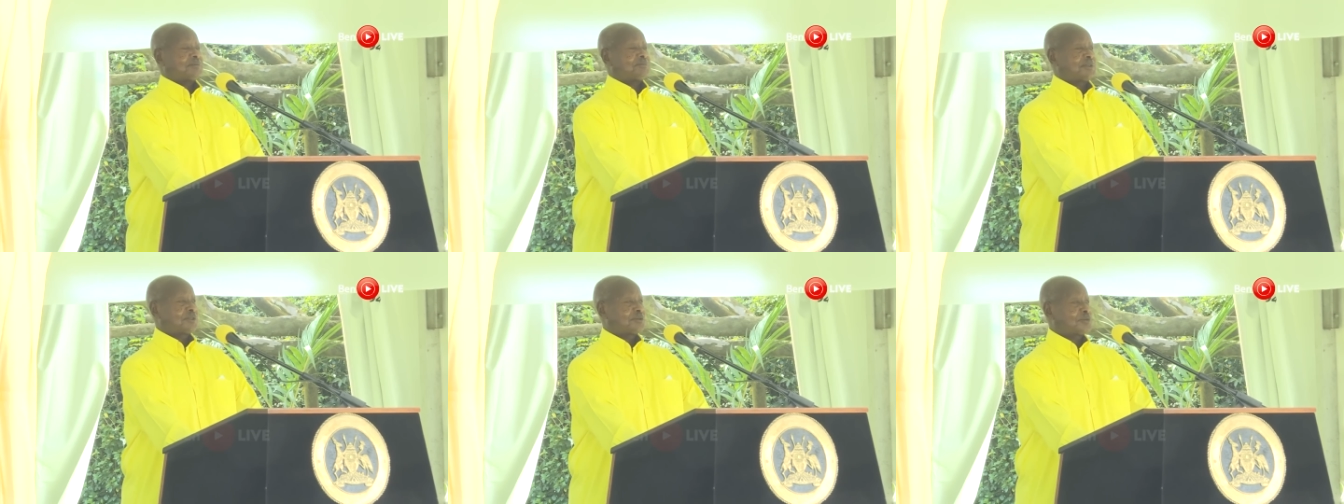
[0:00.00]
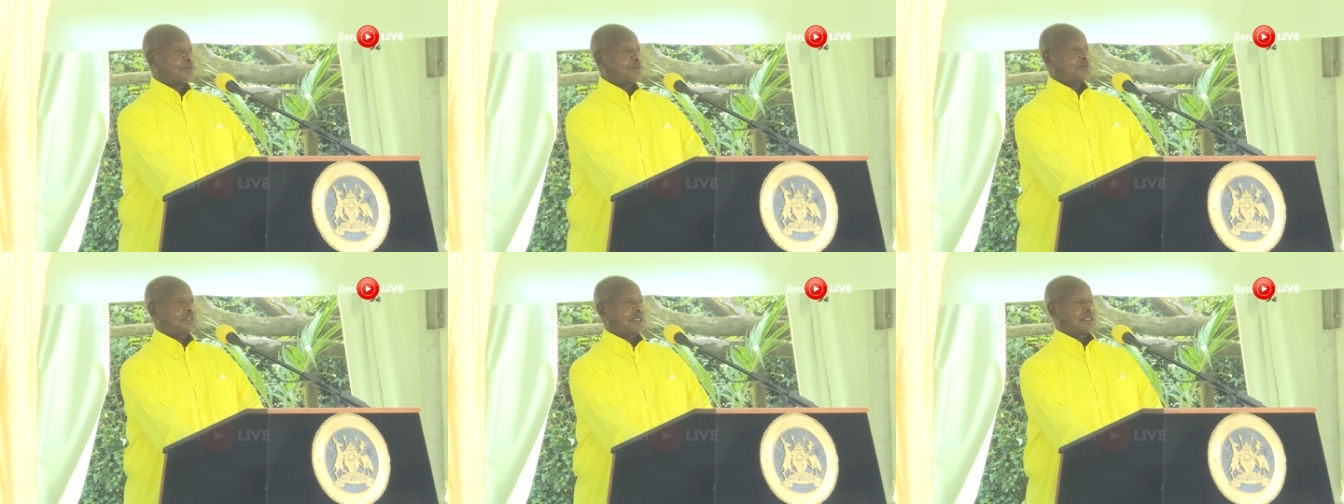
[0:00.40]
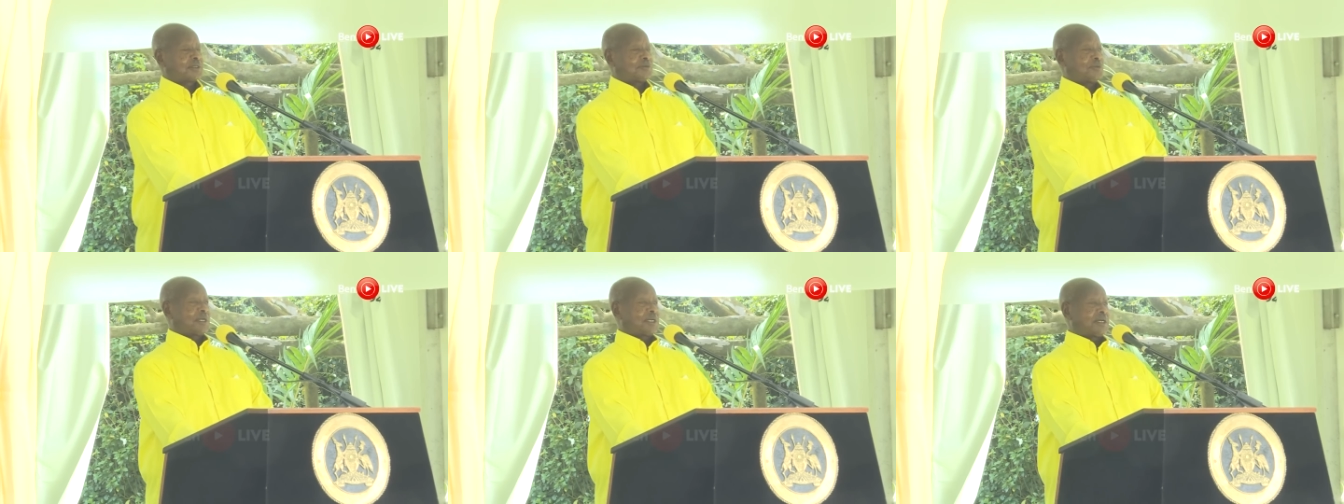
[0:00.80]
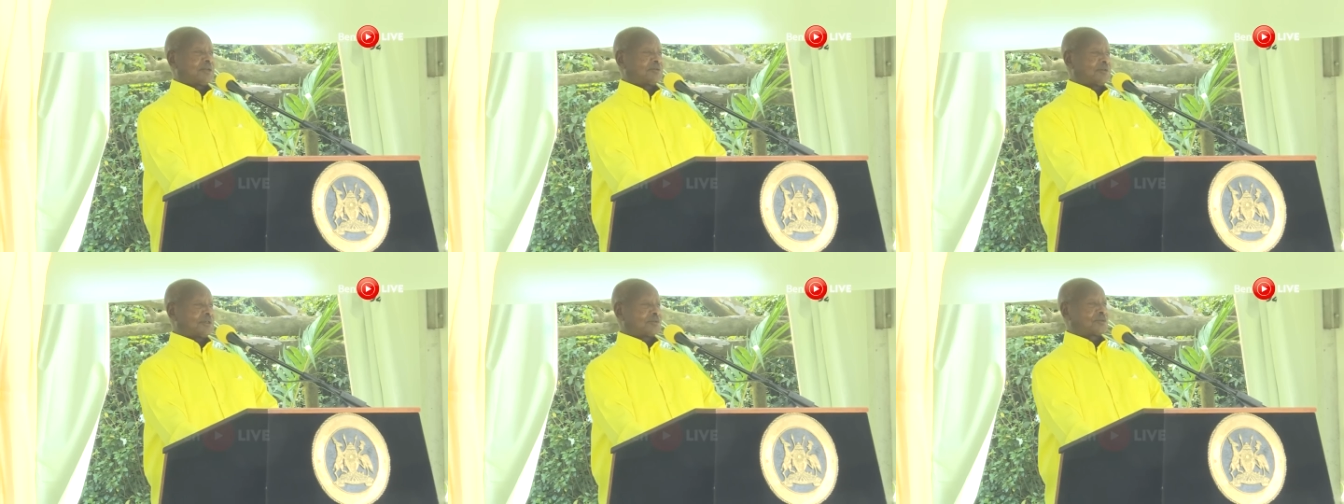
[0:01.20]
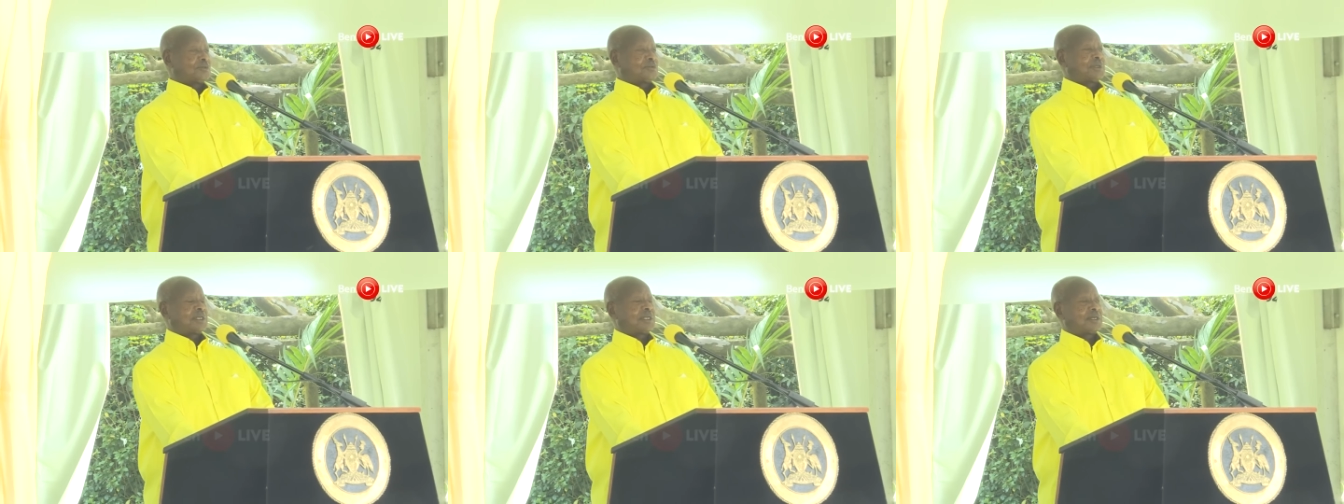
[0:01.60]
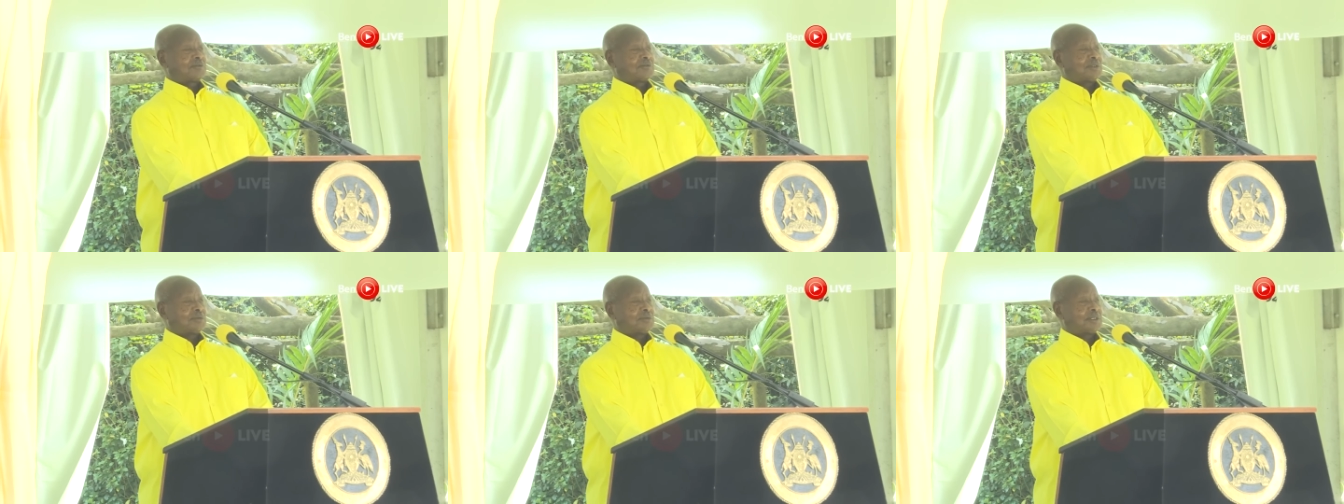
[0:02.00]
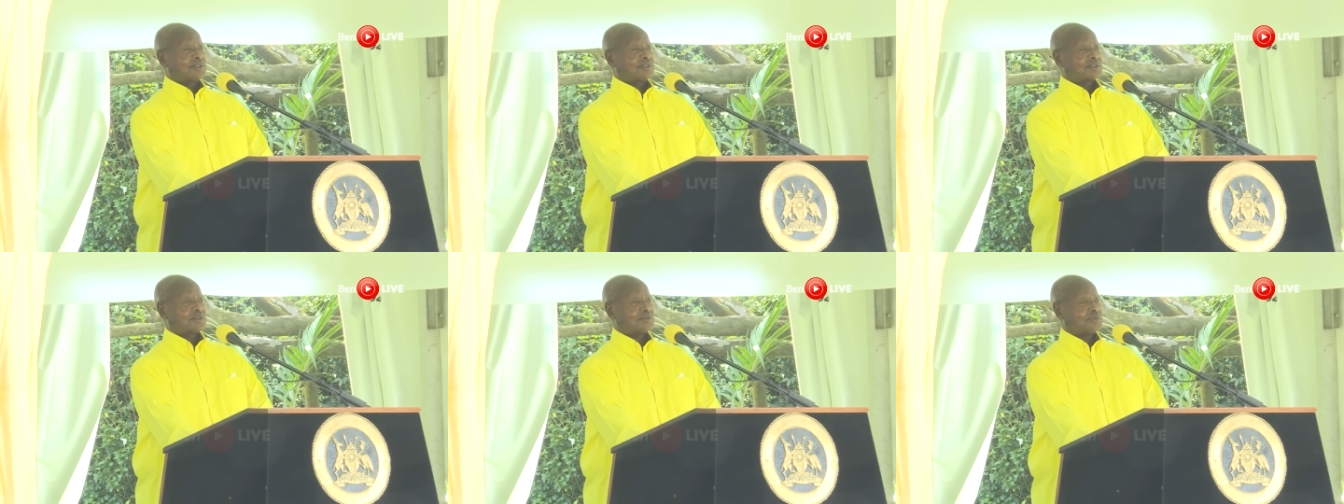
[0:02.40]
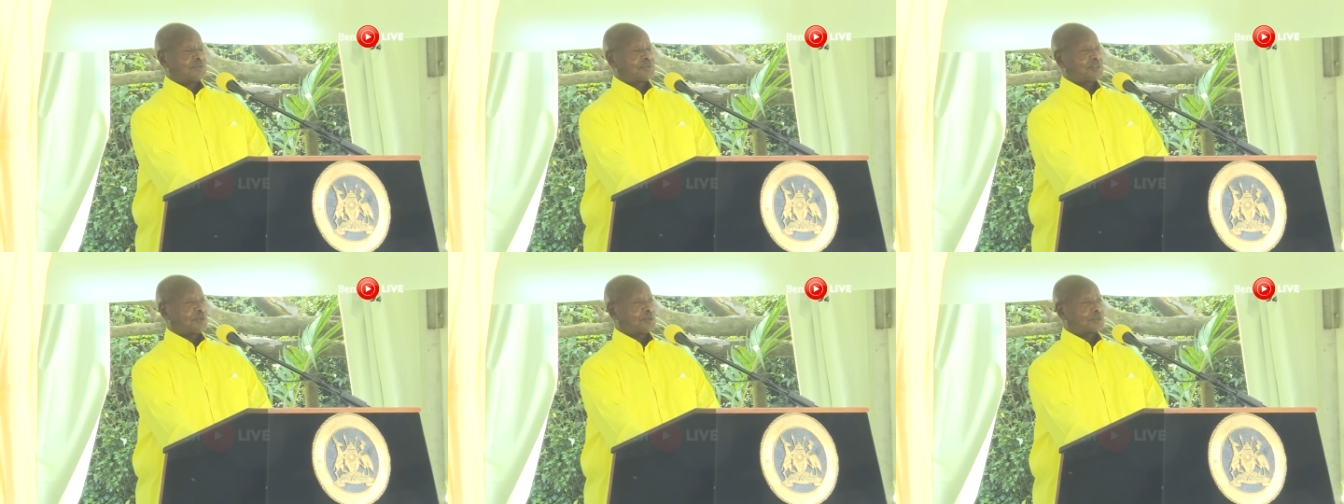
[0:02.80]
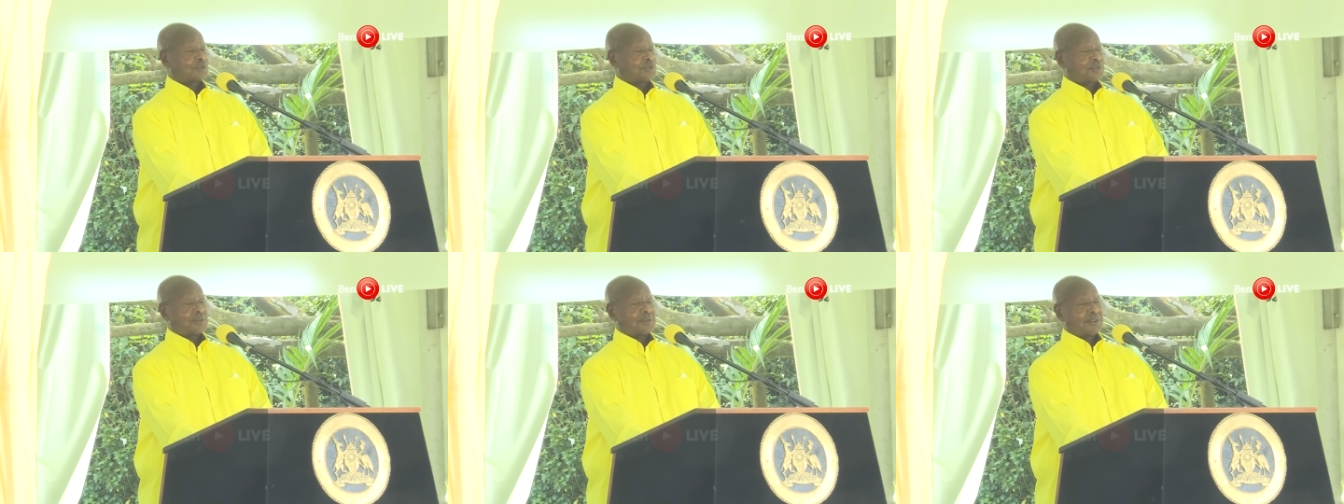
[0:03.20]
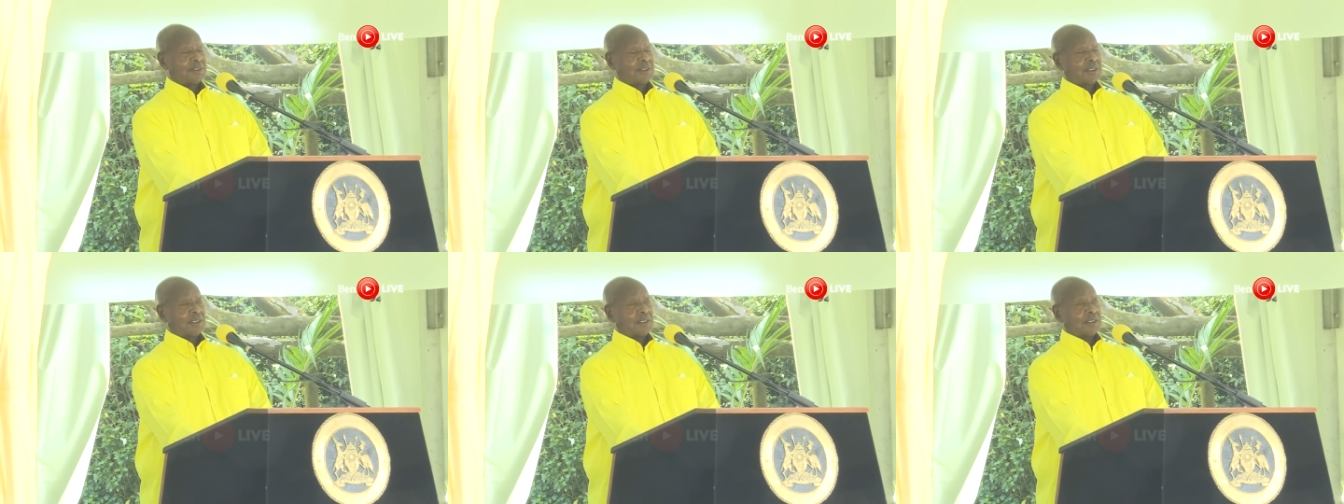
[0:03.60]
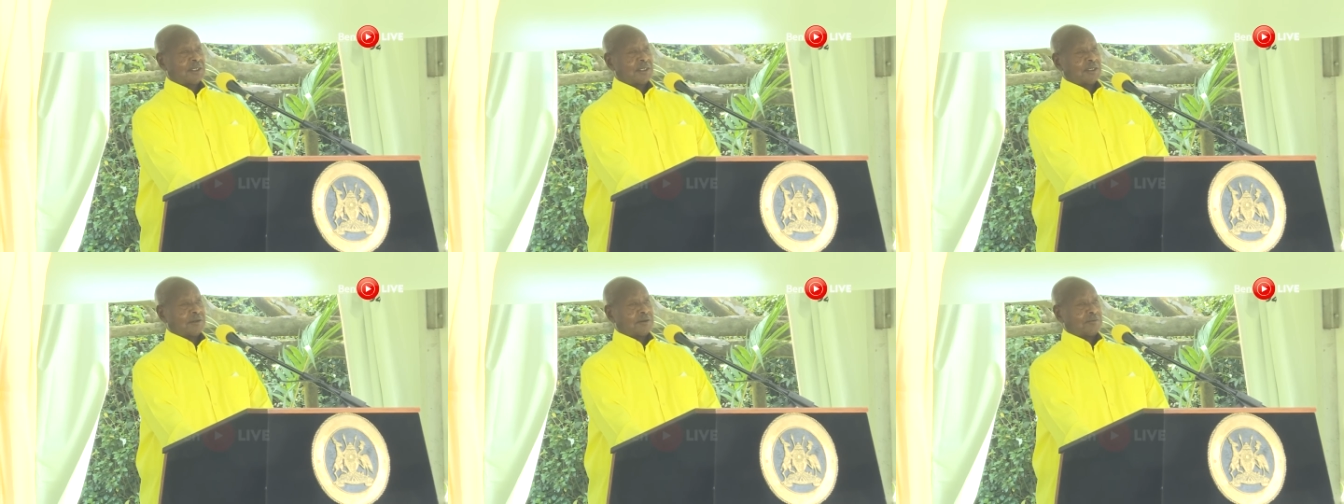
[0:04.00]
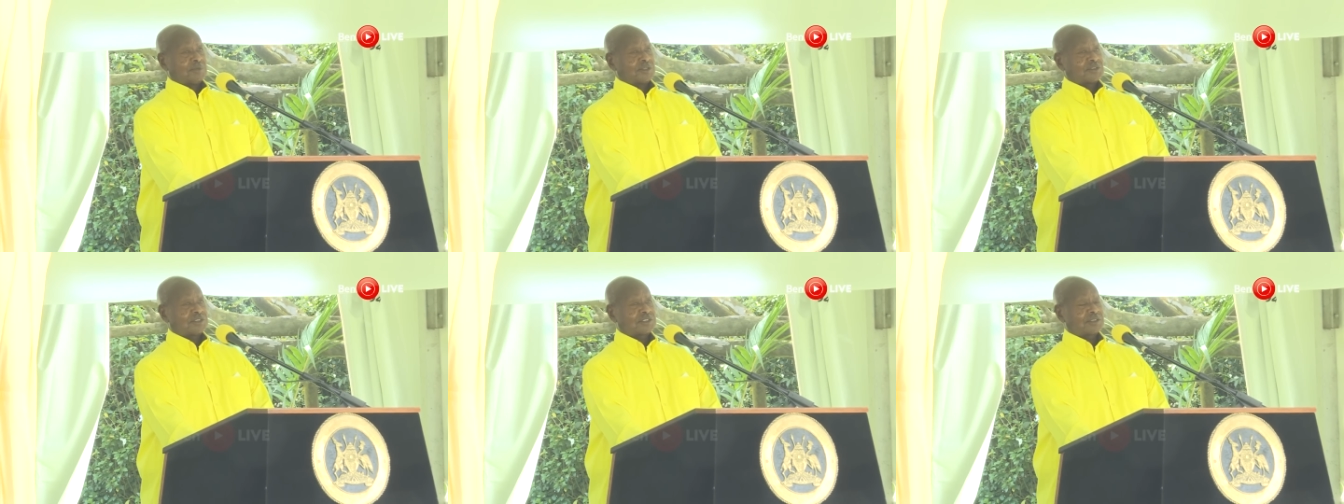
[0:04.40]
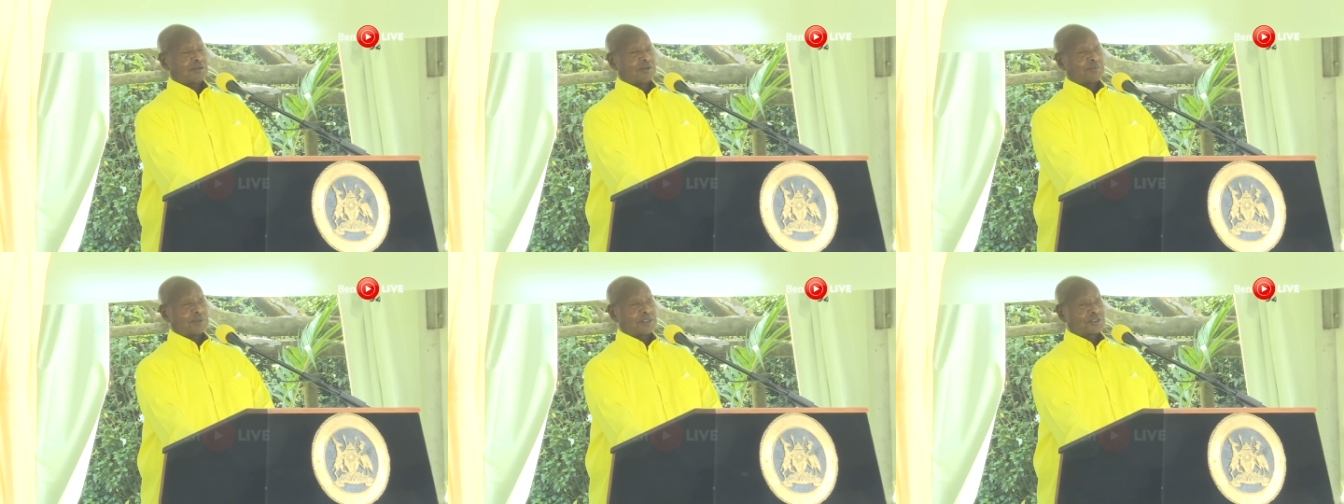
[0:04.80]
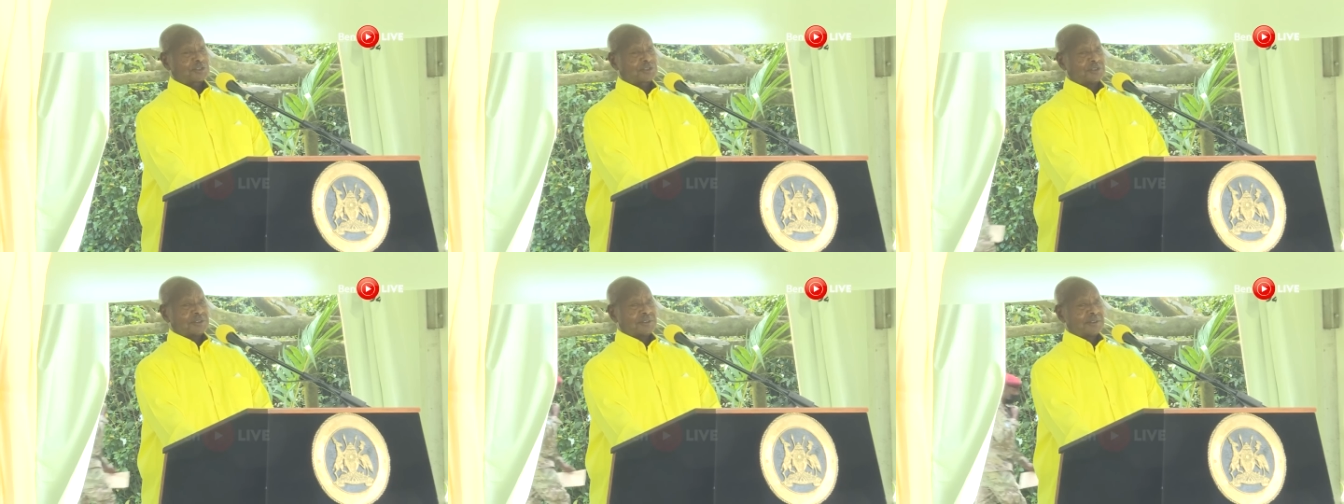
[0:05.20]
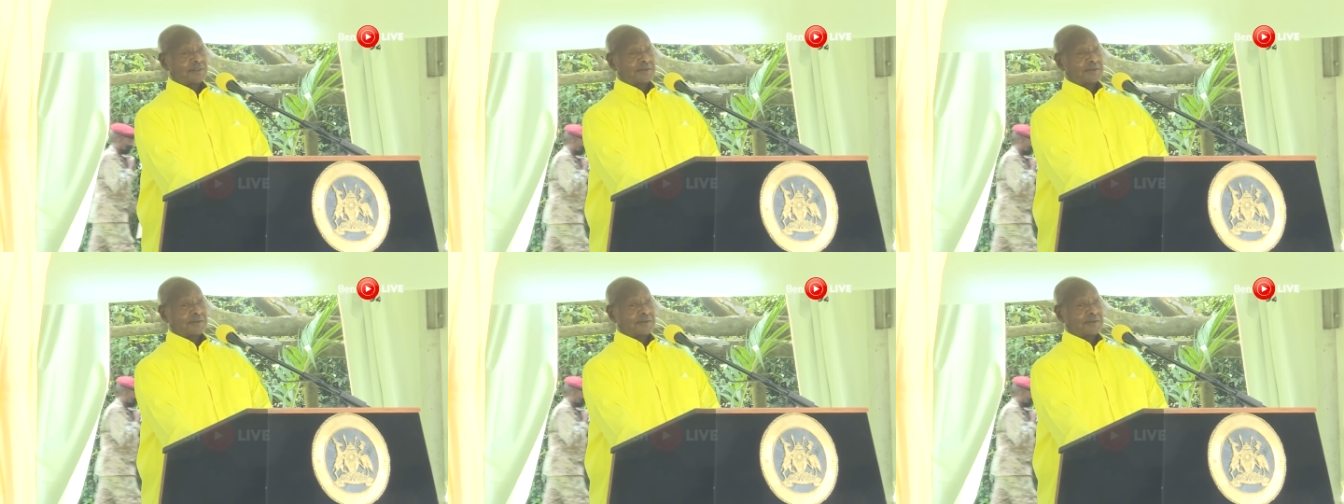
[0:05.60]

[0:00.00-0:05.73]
big groups, like 100 to 150 or so. But since our operation,